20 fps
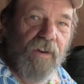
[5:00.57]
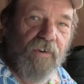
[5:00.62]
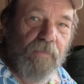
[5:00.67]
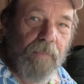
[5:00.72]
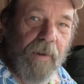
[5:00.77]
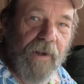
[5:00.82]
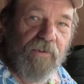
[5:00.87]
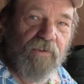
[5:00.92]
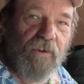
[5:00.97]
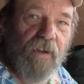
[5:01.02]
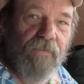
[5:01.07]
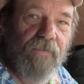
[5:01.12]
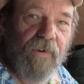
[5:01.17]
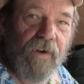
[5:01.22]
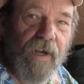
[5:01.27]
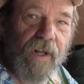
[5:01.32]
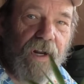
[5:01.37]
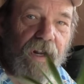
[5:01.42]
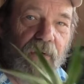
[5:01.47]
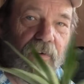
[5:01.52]
and especially if
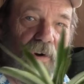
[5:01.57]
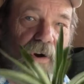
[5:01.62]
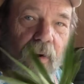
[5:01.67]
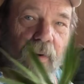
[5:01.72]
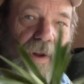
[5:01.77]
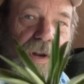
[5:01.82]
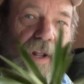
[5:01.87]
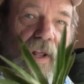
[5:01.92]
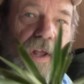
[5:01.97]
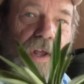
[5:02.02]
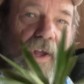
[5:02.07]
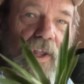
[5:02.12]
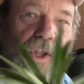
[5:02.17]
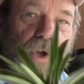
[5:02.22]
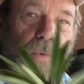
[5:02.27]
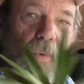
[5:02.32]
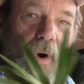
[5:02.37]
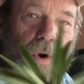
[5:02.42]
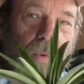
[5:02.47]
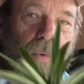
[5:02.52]
you're going to grow it,
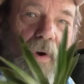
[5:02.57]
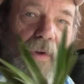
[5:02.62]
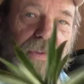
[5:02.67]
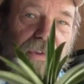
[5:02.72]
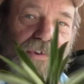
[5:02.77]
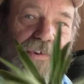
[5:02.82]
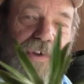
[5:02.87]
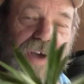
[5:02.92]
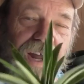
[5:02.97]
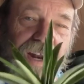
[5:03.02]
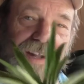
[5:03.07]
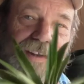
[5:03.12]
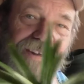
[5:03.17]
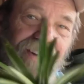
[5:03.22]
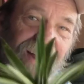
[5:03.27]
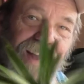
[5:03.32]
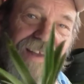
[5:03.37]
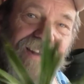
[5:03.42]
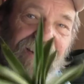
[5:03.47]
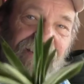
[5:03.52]
you want one that's got a
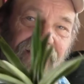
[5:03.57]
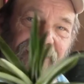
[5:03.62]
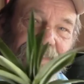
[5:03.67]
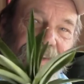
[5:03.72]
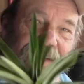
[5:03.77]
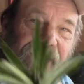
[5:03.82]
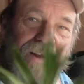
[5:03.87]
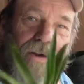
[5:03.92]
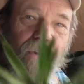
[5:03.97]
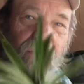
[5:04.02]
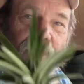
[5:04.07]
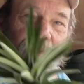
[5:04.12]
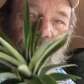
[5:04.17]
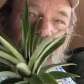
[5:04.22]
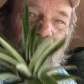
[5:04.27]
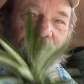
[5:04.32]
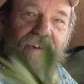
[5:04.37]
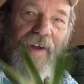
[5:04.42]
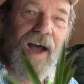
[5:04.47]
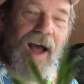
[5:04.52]
nice,
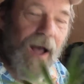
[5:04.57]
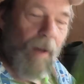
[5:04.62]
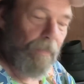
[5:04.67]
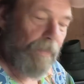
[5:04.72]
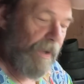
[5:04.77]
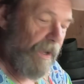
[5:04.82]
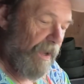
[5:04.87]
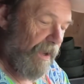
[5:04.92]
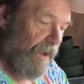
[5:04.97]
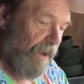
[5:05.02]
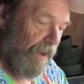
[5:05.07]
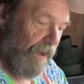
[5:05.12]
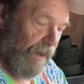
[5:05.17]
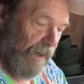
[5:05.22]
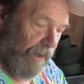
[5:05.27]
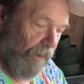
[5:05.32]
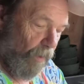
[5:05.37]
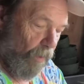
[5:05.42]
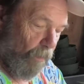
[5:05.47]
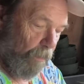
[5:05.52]
healthy top.
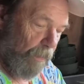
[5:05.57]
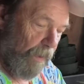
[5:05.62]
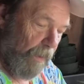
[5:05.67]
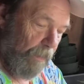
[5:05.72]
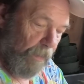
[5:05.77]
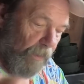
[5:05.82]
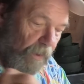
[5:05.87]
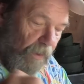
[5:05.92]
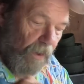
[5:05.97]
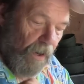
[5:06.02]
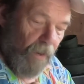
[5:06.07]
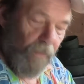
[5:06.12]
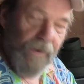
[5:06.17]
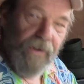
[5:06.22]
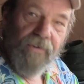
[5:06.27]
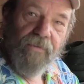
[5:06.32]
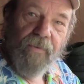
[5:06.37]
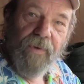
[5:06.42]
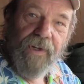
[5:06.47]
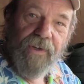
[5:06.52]
And I know people are
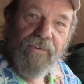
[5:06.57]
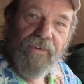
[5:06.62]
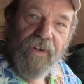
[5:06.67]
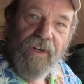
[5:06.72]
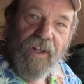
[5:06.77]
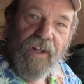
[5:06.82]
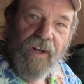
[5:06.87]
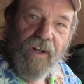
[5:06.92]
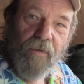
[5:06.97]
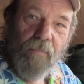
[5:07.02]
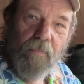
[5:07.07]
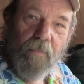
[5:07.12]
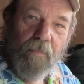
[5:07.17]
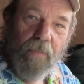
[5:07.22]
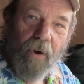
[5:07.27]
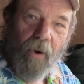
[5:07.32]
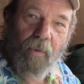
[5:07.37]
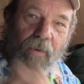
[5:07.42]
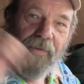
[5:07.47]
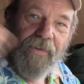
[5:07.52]
always reaching in and
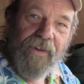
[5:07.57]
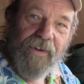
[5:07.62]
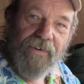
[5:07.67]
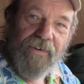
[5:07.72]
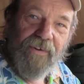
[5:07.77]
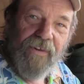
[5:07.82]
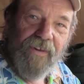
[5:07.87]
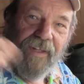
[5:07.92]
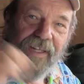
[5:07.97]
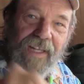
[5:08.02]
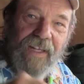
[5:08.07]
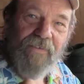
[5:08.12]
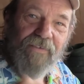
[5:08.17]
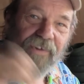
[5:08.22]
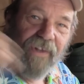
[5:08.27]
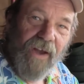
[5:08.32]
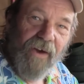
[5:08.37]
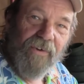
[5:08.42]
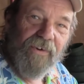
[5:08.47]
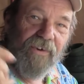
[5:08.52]
pulling the
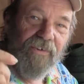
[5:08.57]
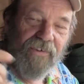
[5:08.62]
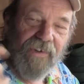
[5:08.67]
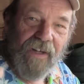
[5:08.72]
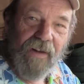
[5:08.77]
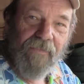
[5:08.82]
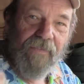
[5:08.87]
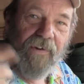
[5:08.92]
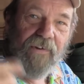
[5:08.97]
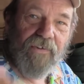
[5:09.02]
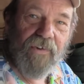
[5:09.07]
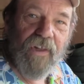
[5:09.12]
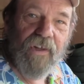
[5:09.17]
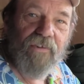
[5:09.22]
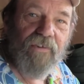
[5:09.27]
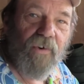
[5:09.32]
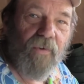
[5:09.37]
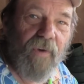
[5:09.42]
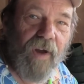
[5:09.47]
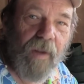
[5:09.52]
leaves out to see if these
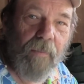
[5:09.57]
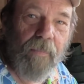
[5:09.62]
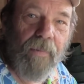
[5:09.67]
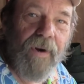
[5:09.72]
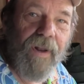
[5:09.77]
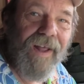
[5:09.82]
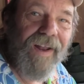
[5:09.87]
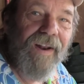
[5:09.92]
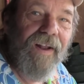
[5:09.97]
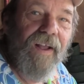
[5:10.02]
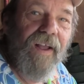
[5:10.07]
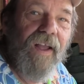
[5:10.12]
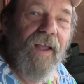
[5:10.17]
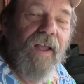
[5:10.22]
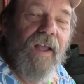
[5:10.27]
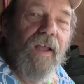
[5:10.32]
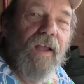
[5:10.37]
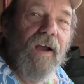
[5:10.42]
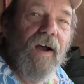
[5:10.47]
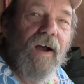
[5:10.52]
things are ripe or not.
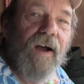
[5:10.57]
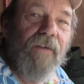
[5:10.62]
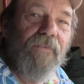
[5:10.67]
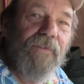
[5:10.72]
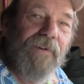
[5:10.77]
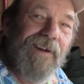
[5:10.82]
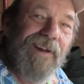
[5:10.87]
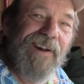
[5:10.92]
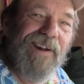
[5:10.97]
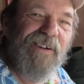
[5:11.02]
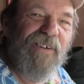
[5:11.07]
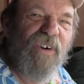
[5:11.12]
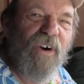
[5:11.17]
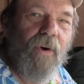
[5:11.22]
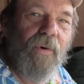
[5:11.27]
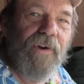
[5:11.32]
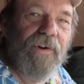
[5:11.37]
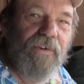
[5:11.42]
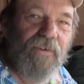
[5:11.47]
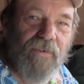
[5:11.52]
If you're going to
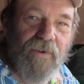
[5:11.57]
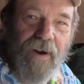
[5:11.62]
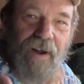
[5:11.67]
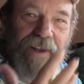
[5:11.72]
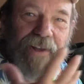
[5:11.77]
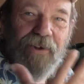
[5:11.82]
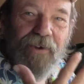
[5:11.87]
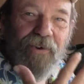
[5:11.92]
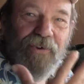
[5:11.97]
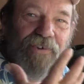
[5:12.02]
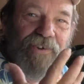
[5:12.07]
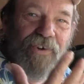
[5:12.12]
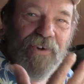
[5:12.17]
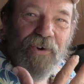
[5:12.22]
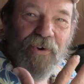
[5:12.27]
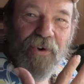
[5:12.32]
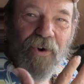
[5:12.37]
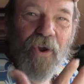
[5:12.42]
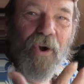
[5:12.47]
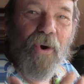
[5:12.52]
grow it, try using
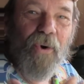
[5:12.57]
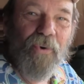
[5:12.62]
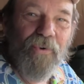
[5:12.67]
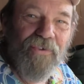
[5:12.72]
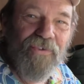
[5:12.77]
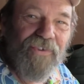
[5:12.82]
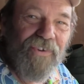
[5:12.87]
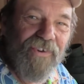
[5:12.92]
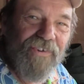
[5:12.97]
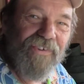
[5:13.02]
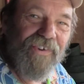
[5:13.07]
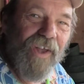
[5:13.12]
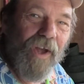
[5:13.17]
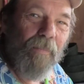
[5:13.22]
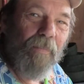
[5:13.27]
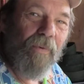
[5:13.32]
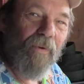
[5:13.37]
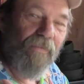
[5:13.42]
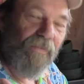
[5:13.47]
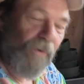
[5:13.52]
your nose to
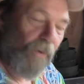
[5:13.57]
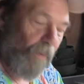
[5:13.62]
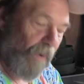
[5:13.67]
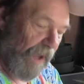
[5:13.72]
sample for